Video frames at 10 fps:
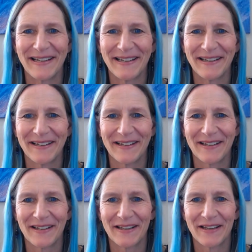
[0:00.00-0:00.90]
Hi.
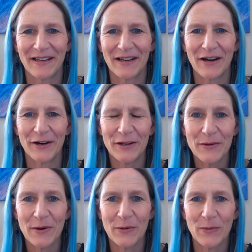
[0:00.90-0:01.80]
Are
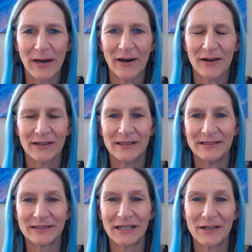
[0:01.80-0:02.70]
you aware
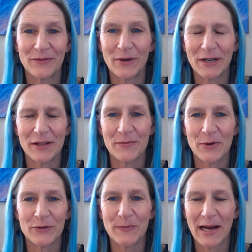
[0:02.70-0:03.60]
of one of the
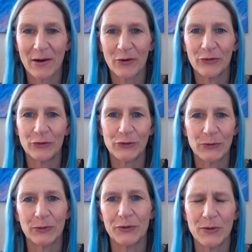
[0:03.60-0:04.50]
most powerful
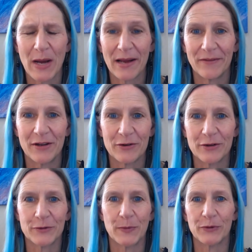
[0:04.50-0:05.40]
tools you have at
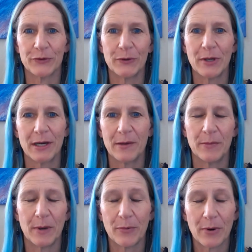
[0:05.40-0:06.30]
your disposal,
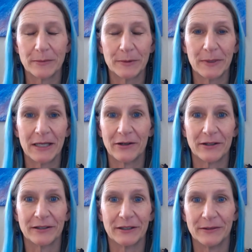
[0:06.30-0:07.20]
but probably
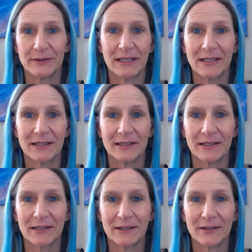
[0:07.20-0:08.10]
aren't using?
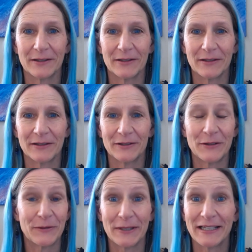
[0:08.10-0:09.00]

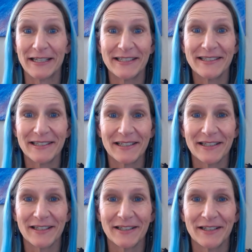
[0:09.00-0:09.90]
Do you know what it is?
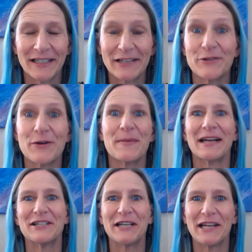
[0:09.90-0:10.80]
It's your
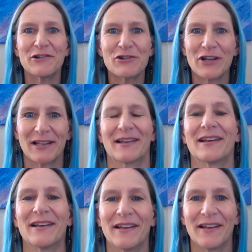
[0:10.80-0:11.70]
imagination.